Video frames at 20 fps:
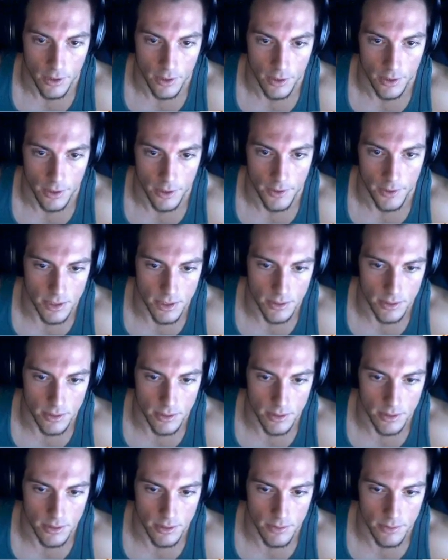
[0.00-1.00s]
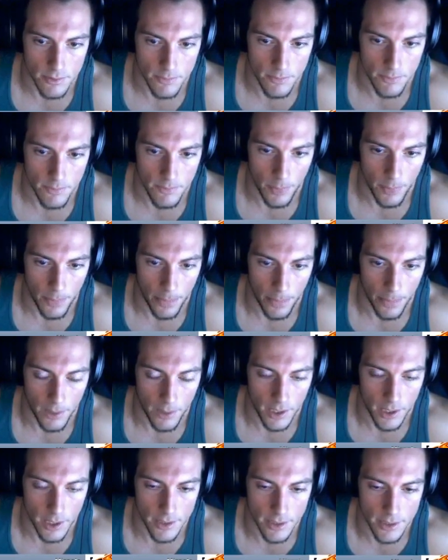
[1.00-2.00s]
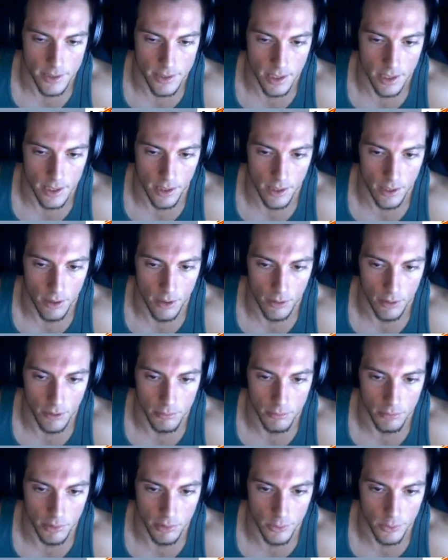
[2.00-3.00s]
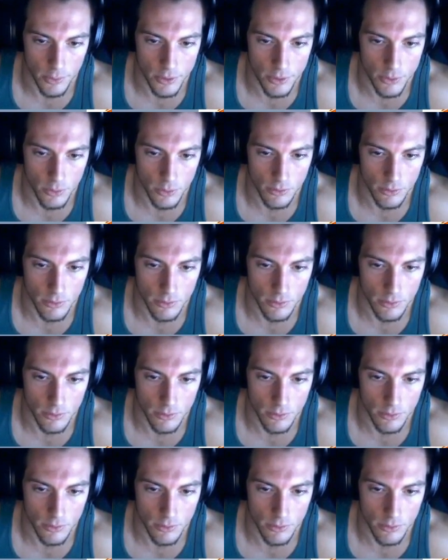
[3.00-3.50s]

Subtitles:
Feast on instead of Blood Ritual,